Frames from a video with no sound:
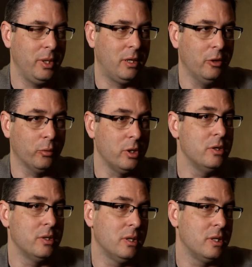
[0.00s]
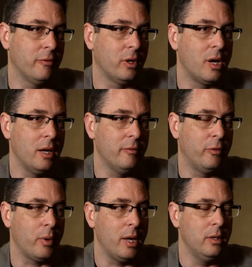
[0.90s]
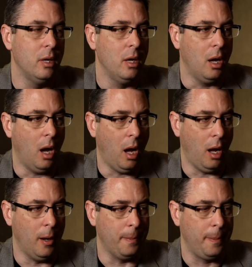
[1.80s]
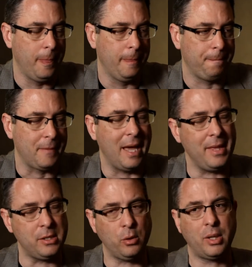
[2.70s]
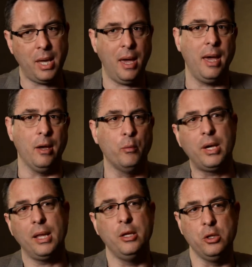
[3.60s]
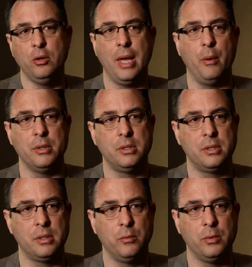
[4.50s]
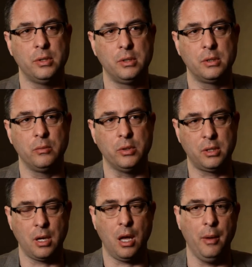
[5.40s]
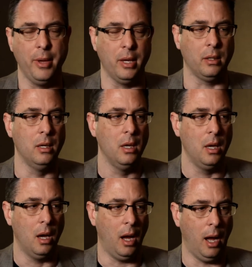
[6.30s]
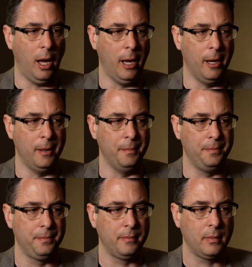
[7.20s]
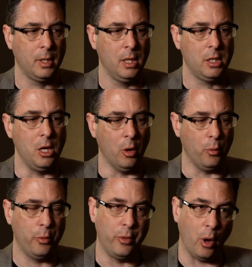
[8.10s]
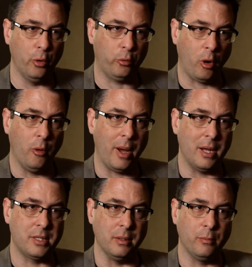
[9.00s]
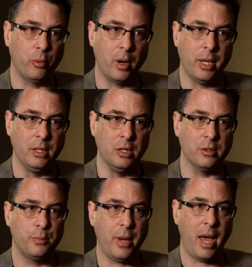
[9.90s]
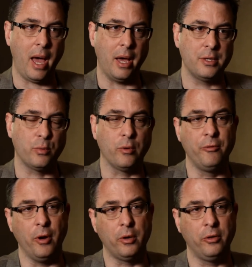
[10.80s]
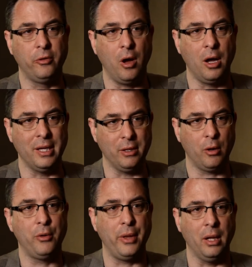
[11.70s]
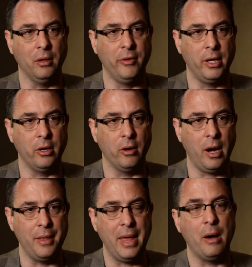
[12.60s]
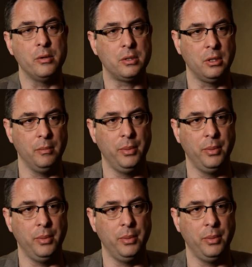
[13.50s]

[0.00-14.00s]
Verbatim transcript: because we're using a different kind of thread. Um, and that's okay. We kind of knew that was, was, was coming. Um, you know, those robots in, in years past were focused on an Earth elevator, and that was going to